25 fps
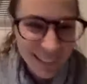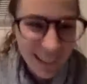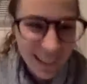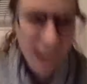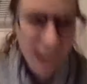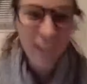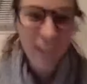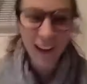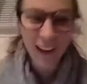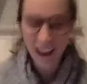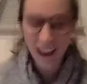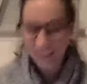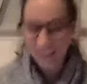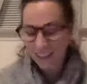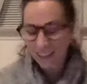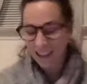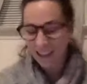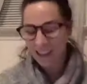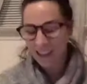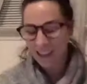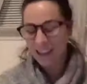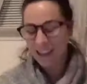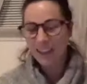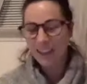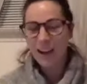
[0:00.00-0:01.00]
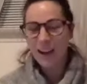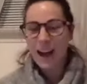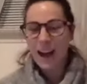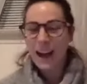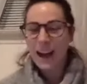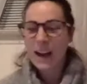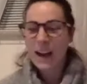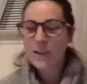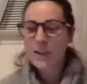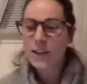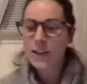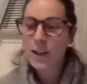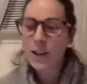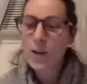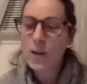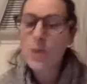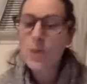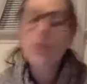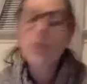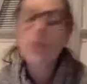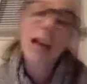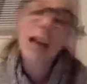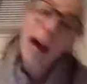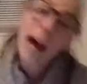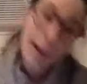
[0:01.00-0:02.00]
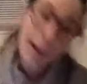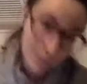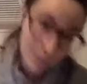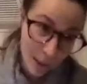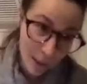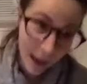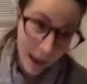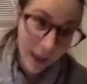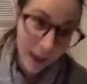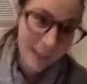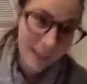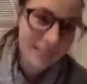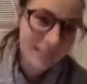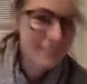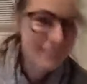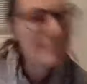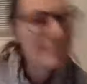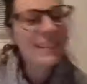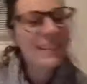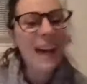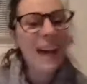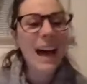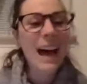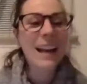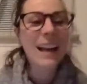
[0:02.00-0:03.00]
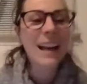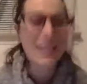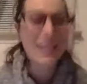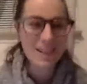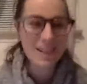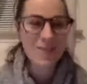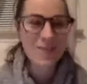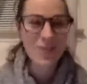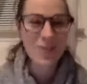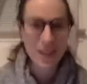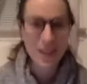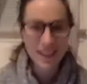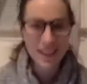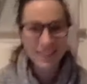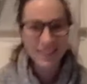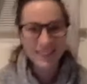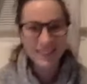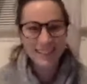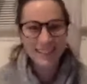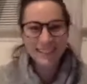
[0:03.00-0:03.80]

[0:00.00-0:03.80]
Okay, thank you. And I was like, whose iPad? That is Jordan.